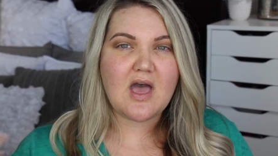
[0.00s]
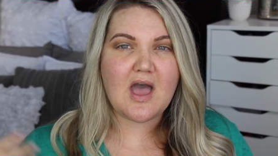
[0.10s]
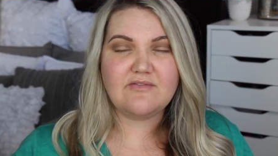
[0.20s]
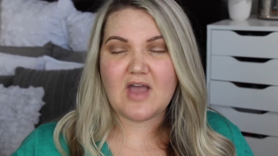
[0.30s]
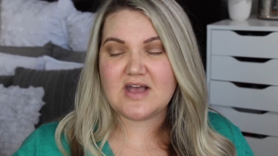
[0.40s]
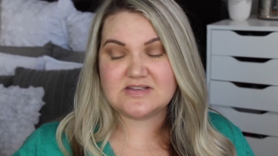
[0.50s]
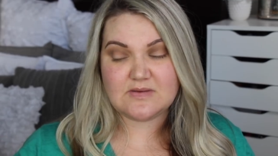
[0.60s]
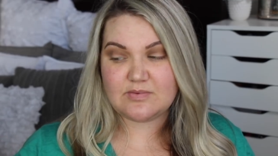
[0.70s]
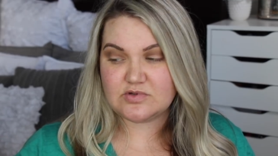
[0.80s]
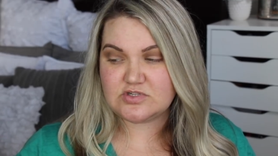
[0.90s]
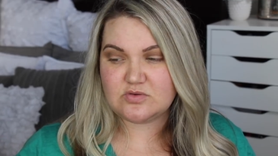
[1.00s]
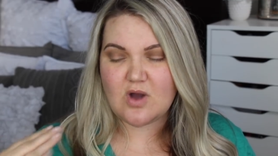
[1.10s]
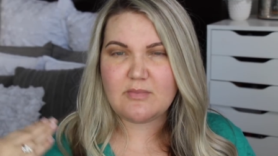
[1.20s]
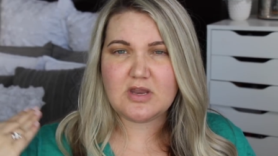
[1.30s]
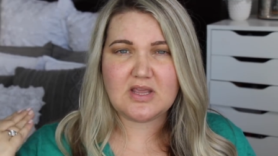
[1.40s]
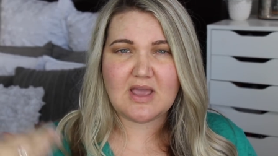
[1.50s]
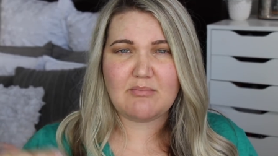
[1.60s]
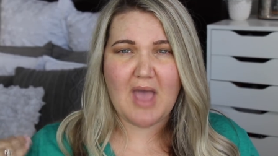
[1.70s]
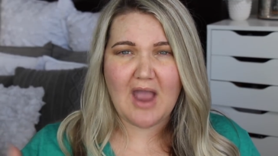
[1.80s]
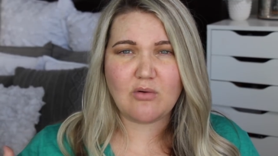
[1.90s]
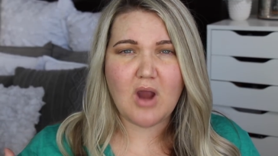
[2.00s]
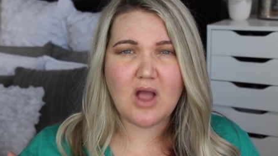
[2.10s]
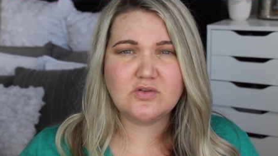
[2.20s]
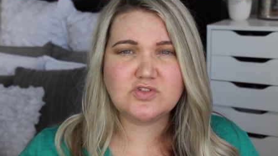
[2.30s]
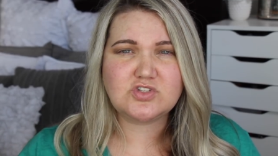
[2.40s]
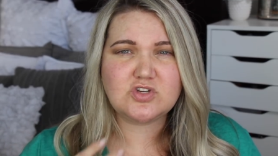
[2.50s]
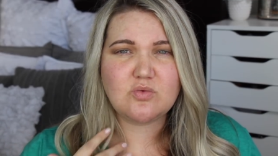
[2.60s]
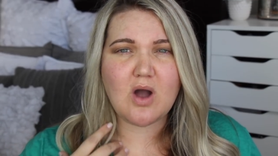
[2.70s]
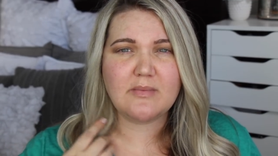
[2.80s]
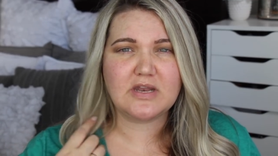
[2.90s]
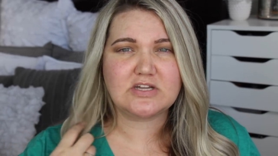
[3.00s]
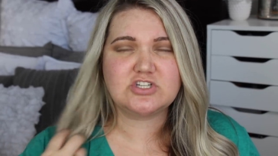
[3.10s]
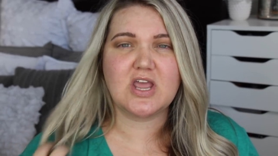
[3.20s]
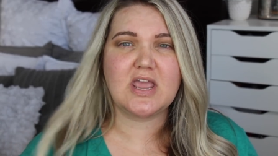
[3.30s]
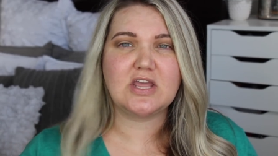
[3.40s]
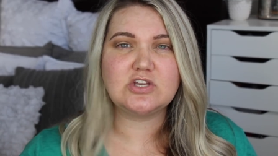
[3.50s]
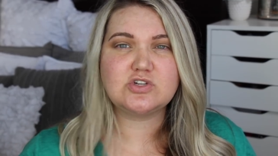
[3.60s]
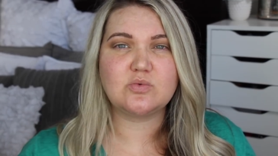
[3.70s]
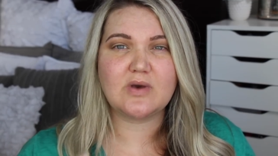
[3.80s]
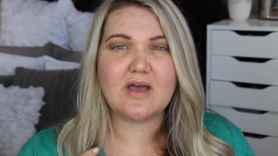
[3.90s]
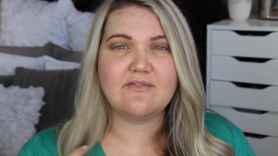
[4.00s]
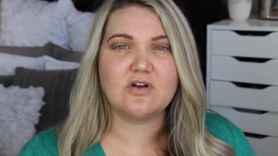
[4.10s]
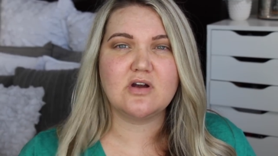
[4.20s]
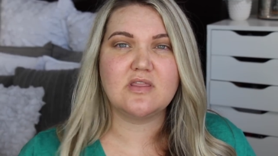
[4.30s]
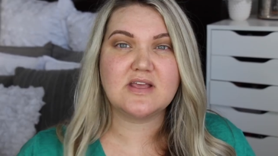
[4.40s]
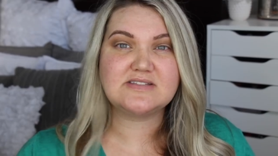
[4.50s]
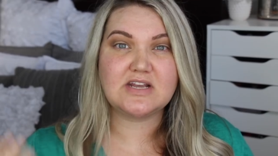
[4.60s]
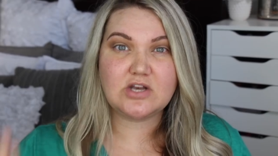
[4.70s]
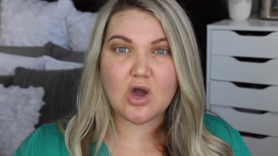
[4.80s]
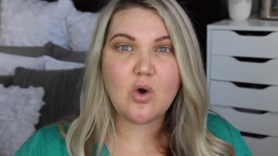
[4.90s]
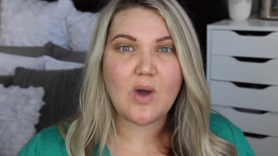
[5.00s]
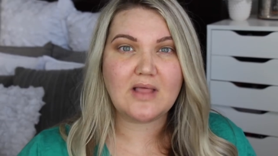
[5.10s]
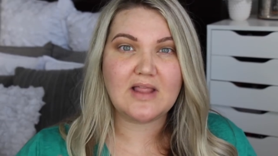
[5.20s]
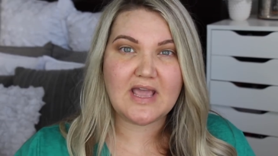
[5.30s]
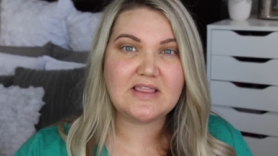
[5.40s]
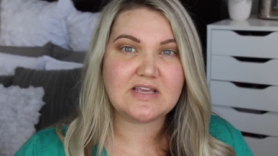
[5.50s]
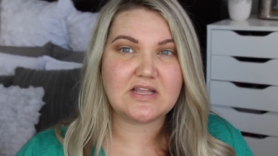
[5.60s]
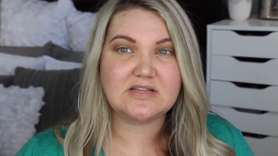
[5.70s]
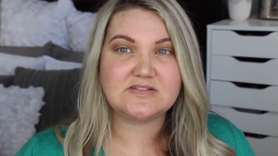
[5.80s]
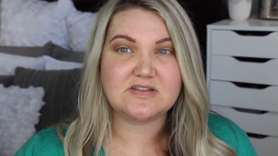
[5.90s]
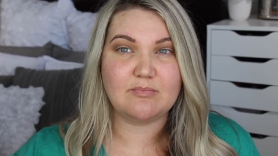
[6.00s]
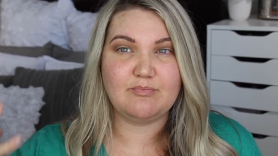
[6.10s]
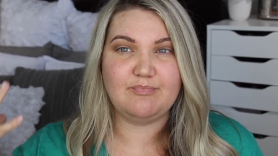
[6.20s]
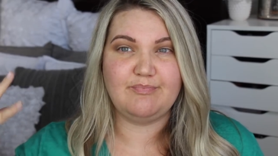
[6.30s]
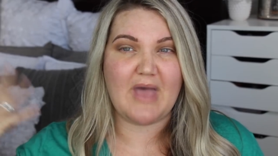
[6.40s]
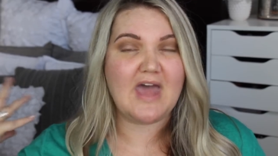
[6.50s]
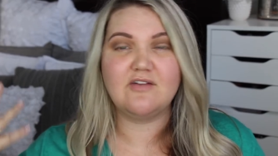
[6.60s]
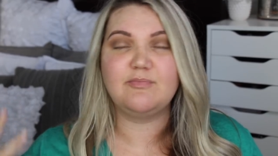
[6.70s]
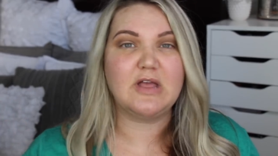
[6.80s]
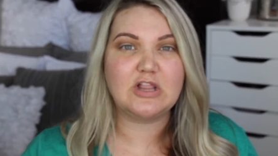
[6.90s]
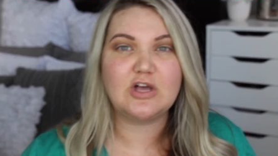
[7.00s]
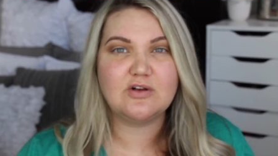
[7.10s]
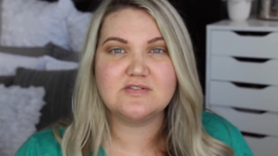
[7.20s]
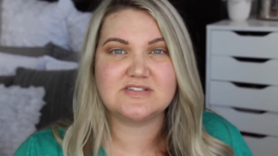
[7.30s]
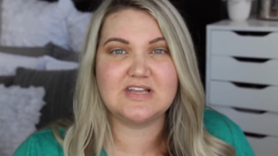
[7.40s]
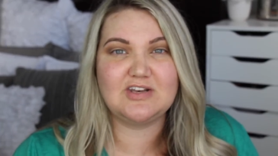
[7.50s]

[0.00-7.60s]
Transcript: I've asked people, do you want me to get backgrounds? Do you want me to change or whatever? And they say, no, I like that it's the bed of pillows